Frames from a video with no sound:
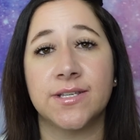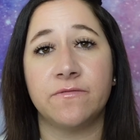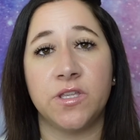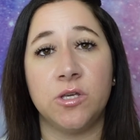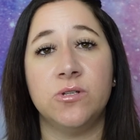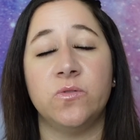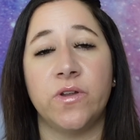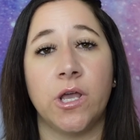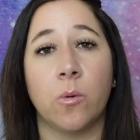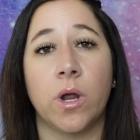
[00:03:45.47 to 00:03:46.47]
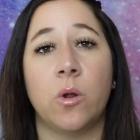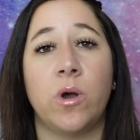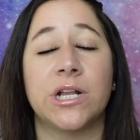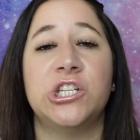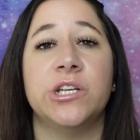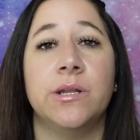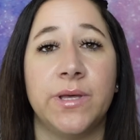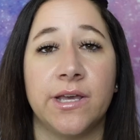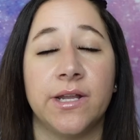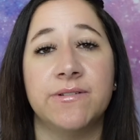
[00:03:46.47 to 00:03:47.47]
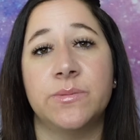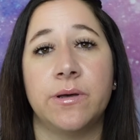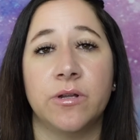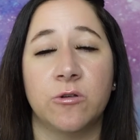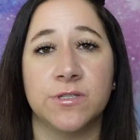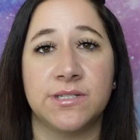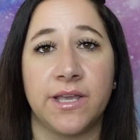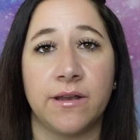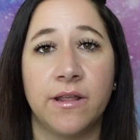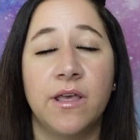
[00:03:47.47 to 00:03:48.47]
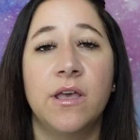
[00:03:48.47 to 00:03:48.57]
of the YouTube video we're gonna watch in a minute. It was about Nicole State.